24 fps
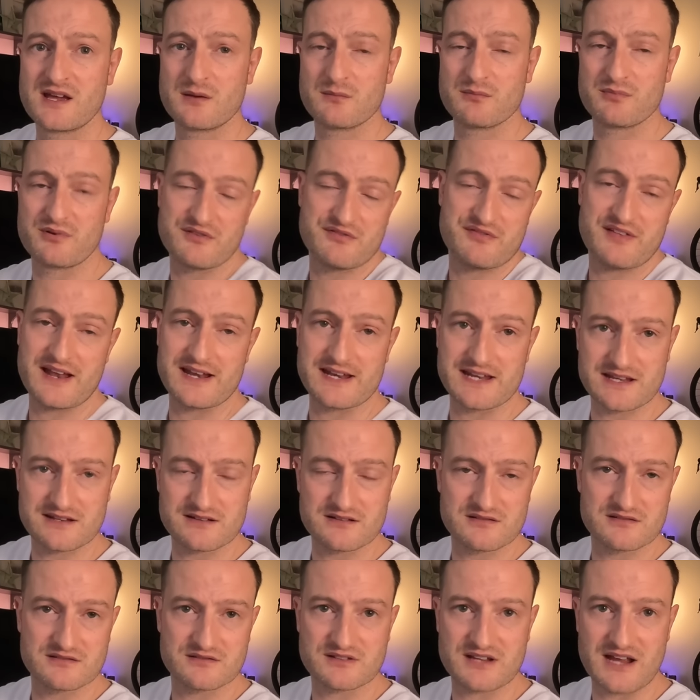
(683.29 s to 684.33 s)
but then it
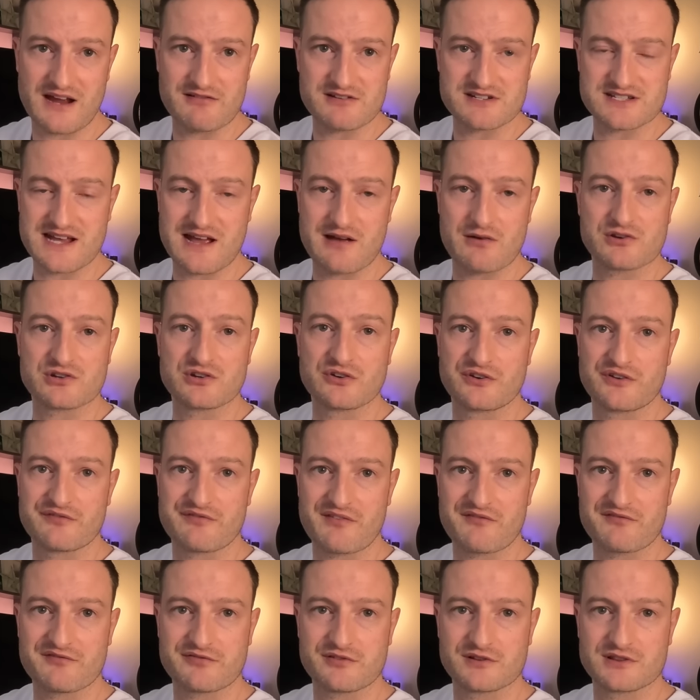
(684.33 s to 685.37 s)
carried out an
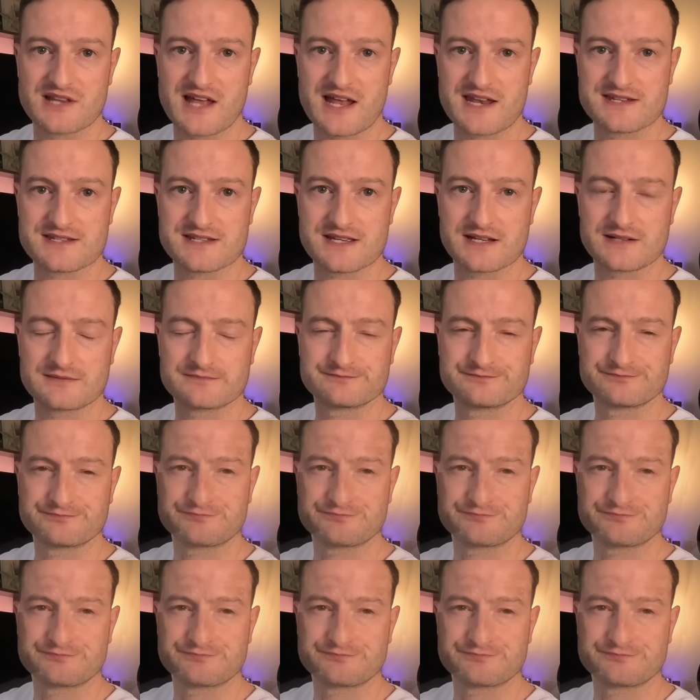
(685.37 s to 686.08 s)
uneventful landing.